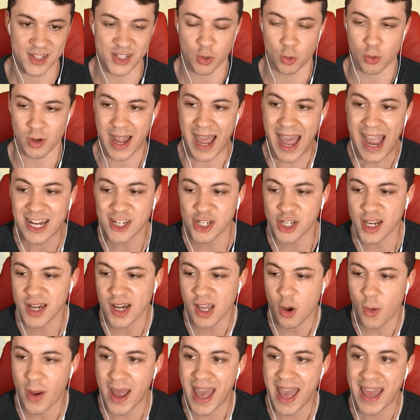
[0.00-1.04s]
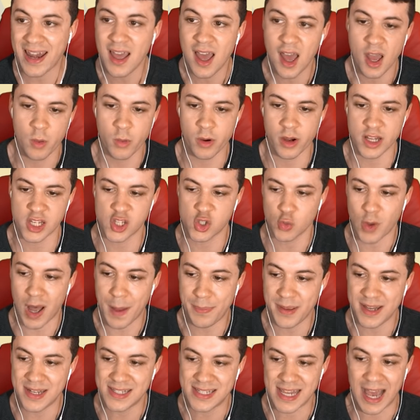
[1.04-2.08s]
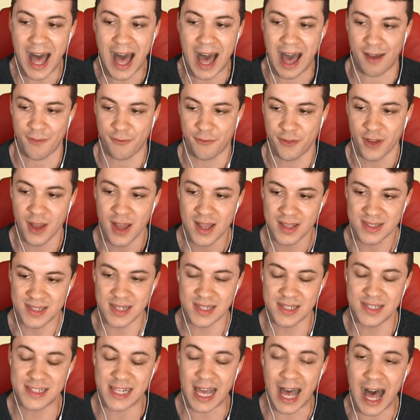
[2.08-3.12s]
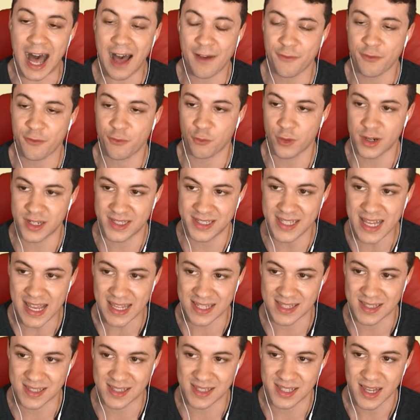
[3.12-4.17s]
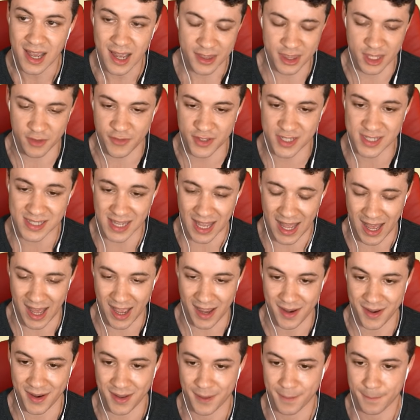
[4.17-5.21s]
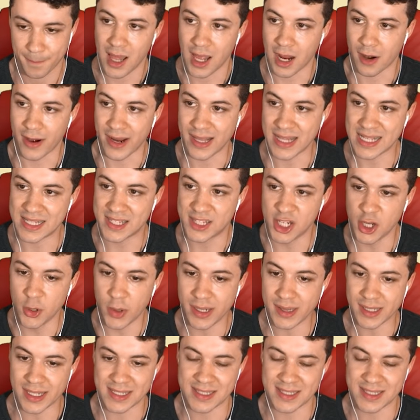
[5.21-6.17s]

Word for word: So we're actually gonna go ahead, we're gonna swap in Toph, since Toph resists the facade. Alright, let's do it.